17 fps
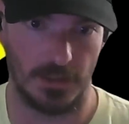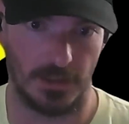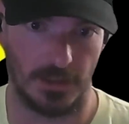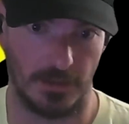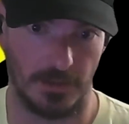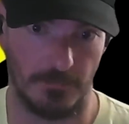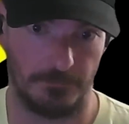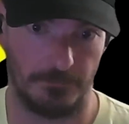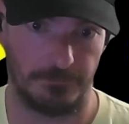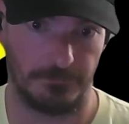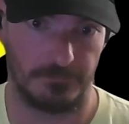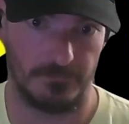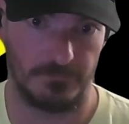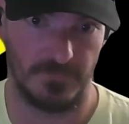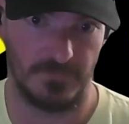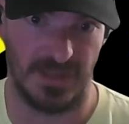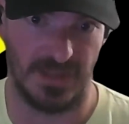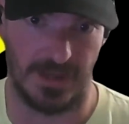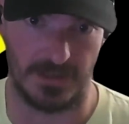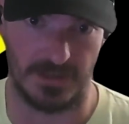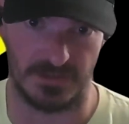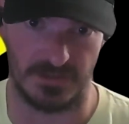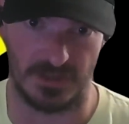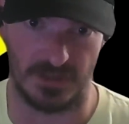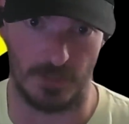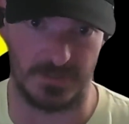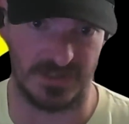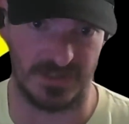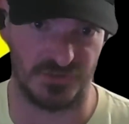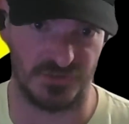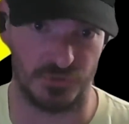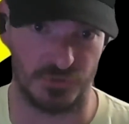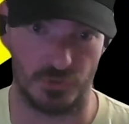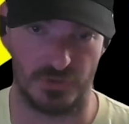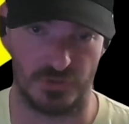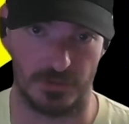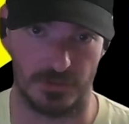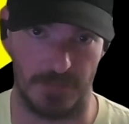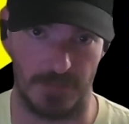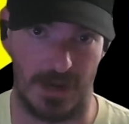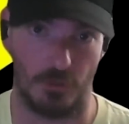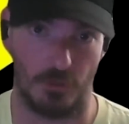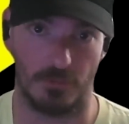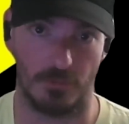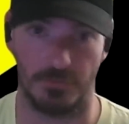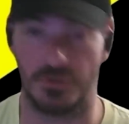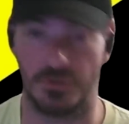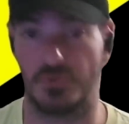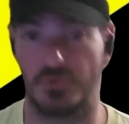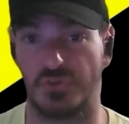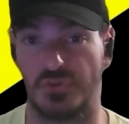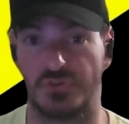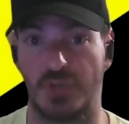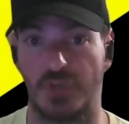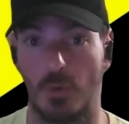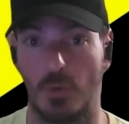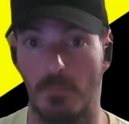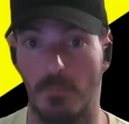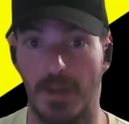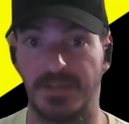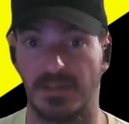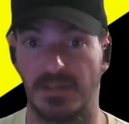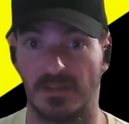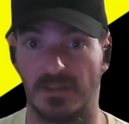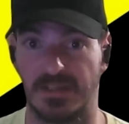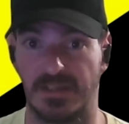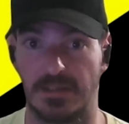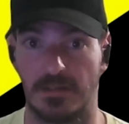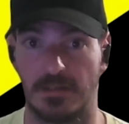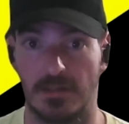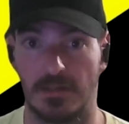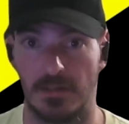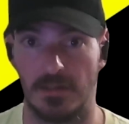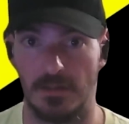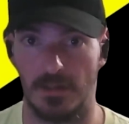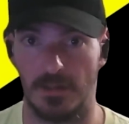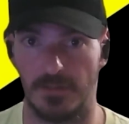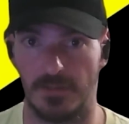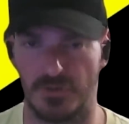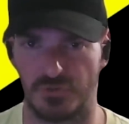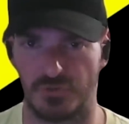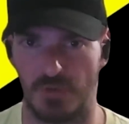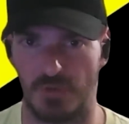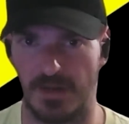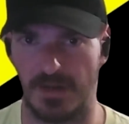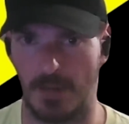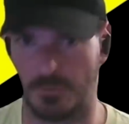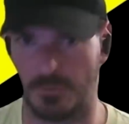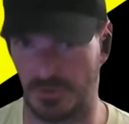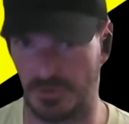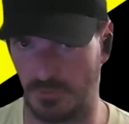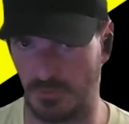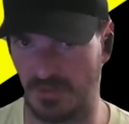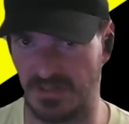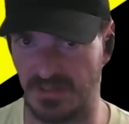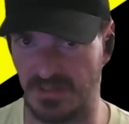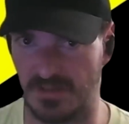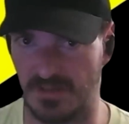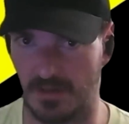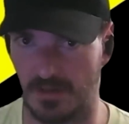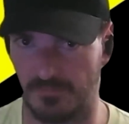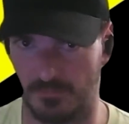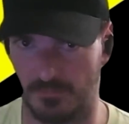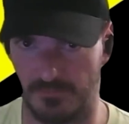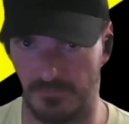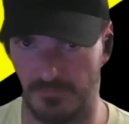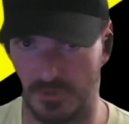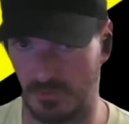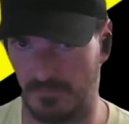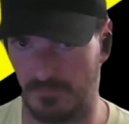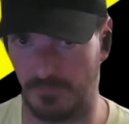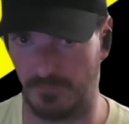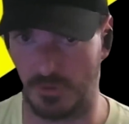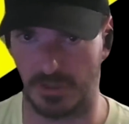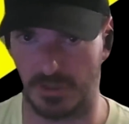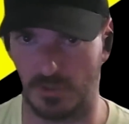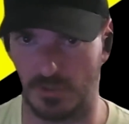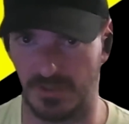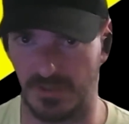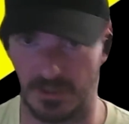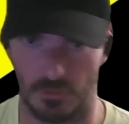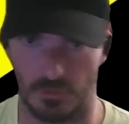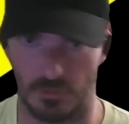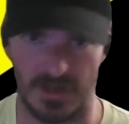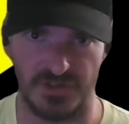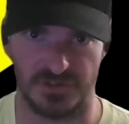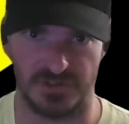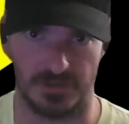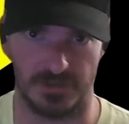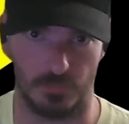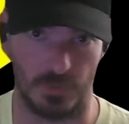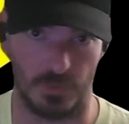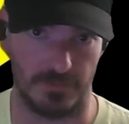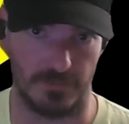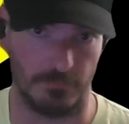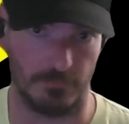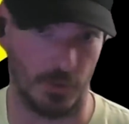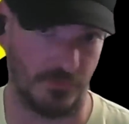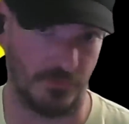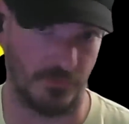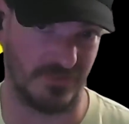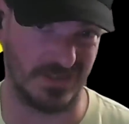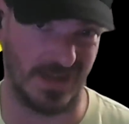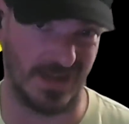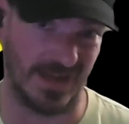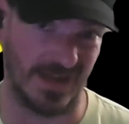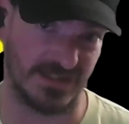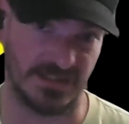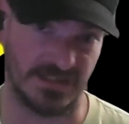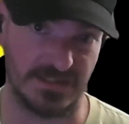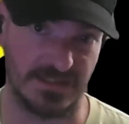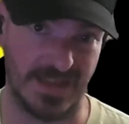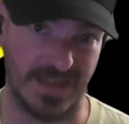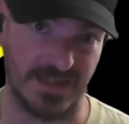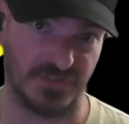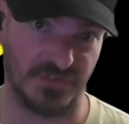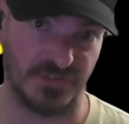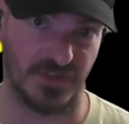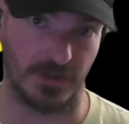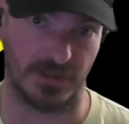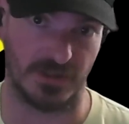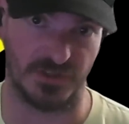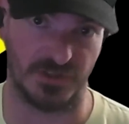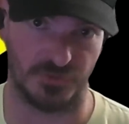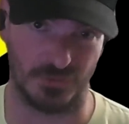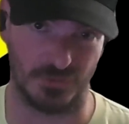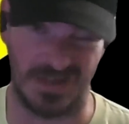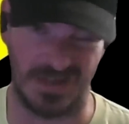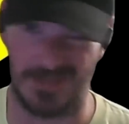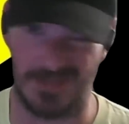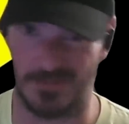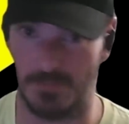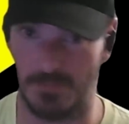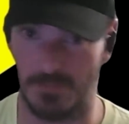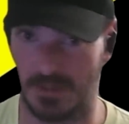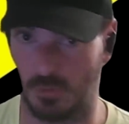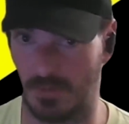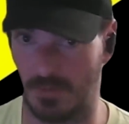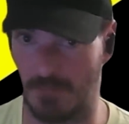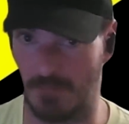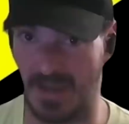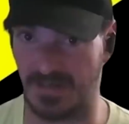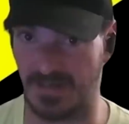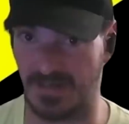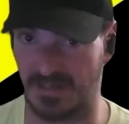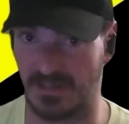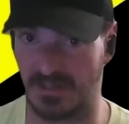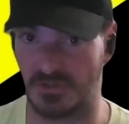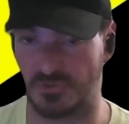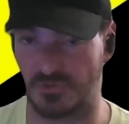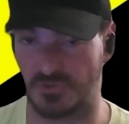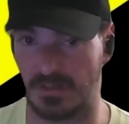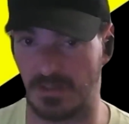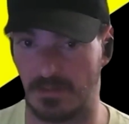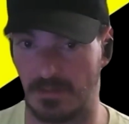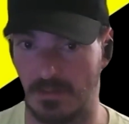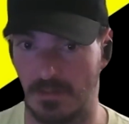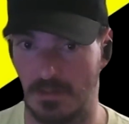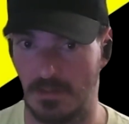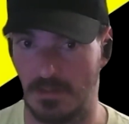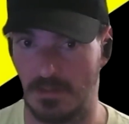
Um, and you know, because nuclear power produces so abundantly, uh, there's great opportunity there for vit- vertical integration with both the IT data center industry and the Bitcoin mining industry.